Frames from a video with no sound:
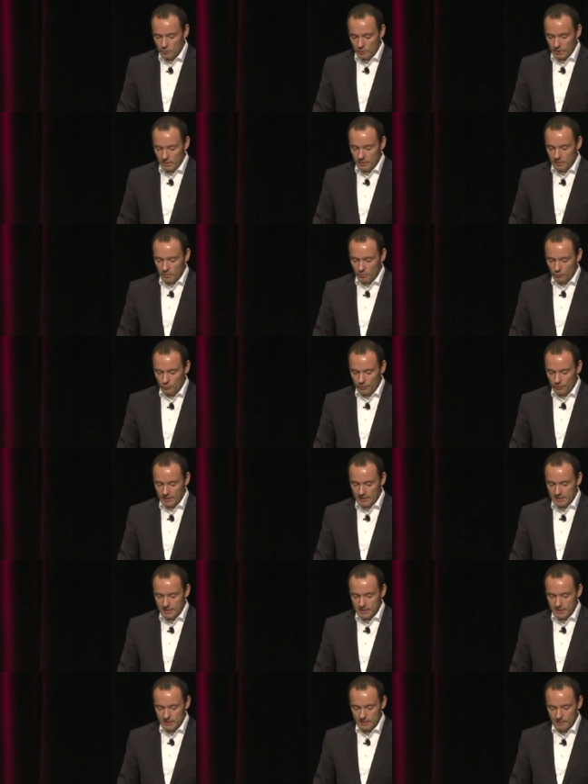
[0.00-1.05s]
to
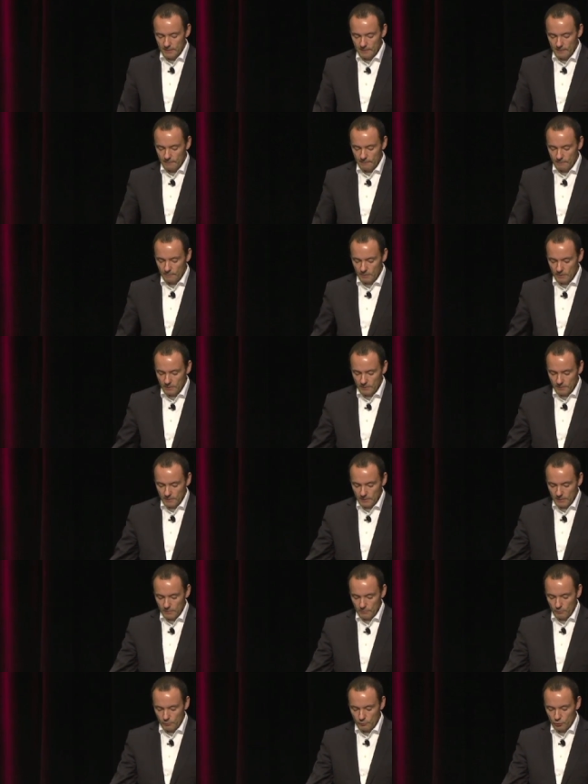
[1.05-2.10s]
increase
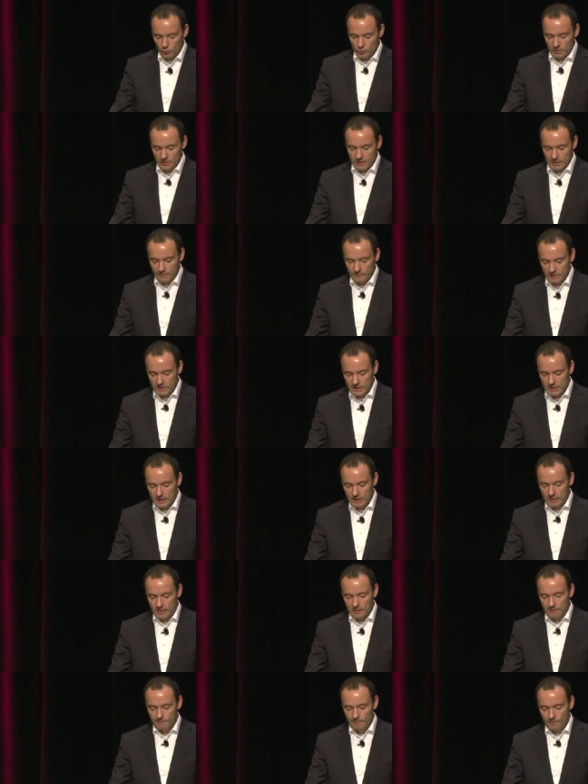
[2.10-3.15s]

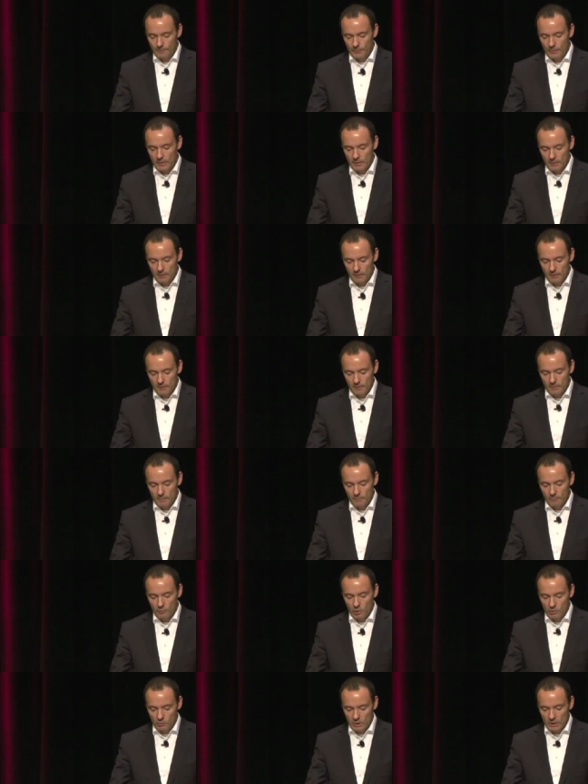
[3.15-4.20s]
productivity
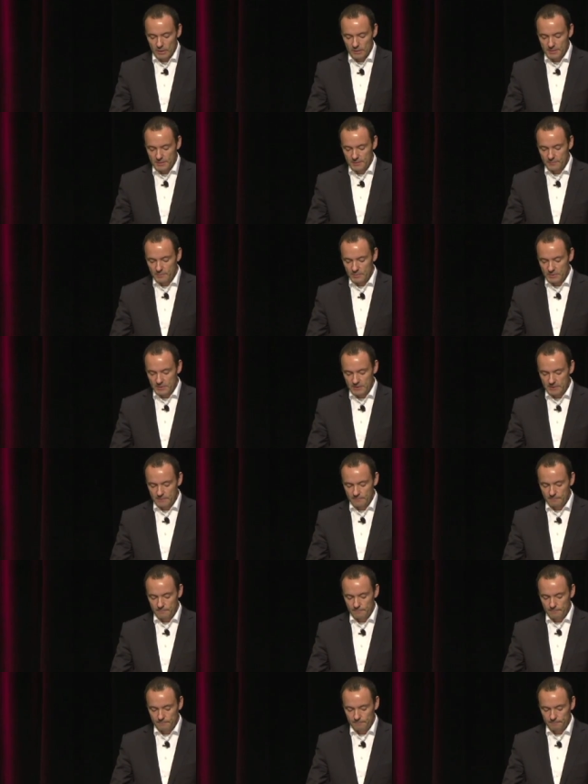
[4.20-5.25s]
for our
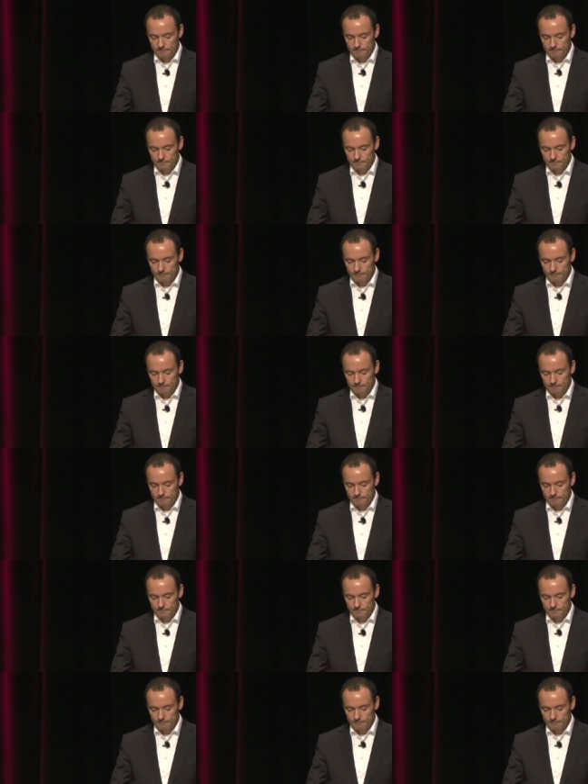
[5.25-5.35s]
customers.